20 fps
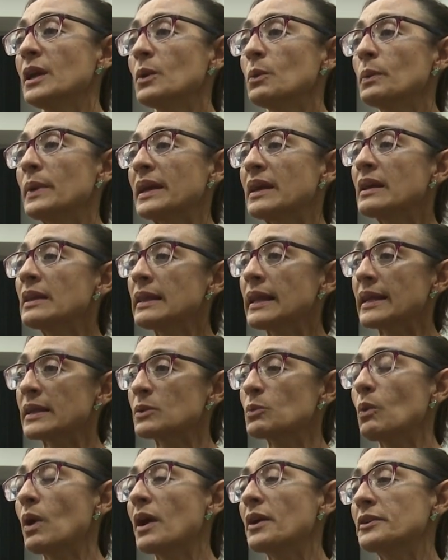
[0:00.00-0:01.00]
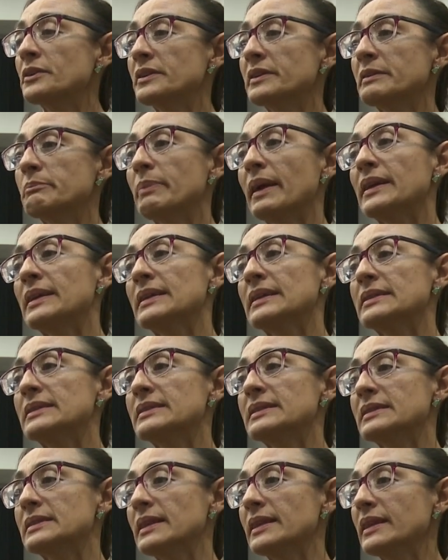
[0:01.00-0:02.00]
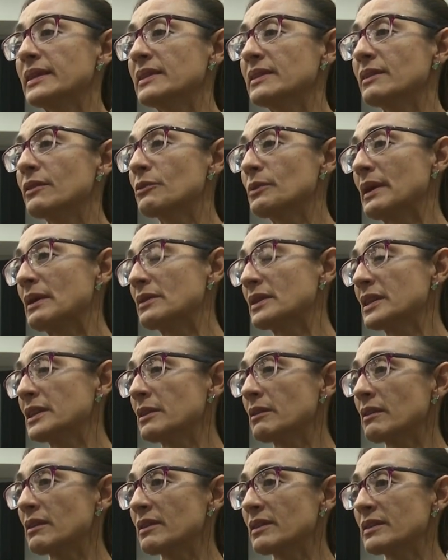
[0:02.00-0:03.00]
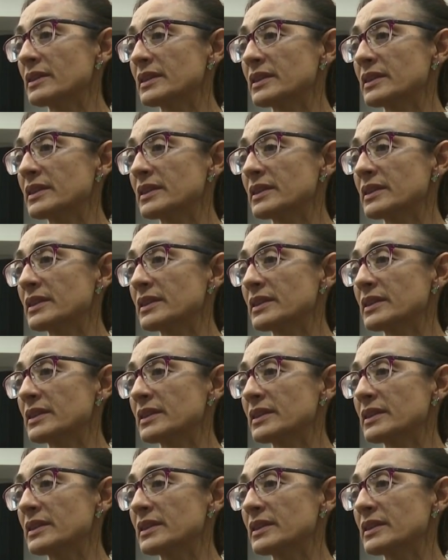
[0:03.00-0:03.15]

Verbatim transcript: we collect water in buckets and throughout the yard,